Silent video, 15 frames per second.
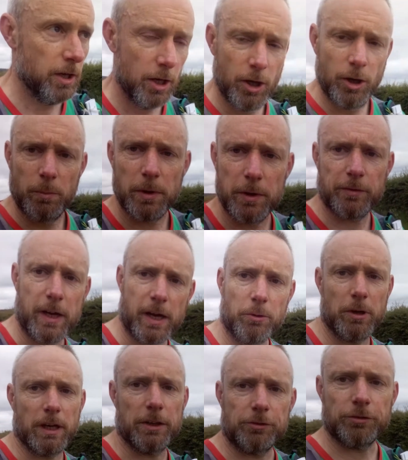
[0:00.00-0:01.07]
Bit of a
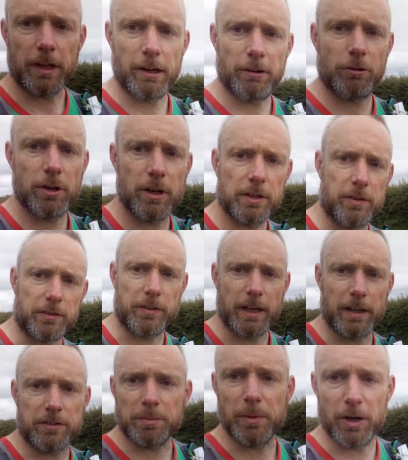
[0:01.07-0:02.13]
calculation error, and I did the
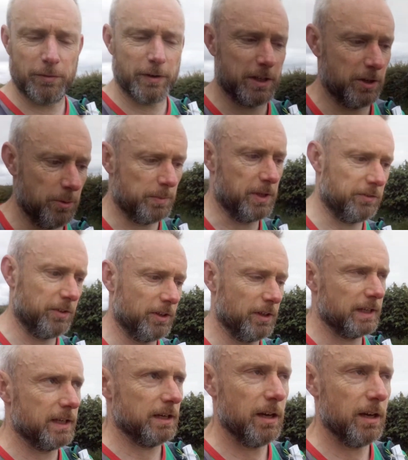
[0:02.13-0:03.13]
80 mile video a bit early.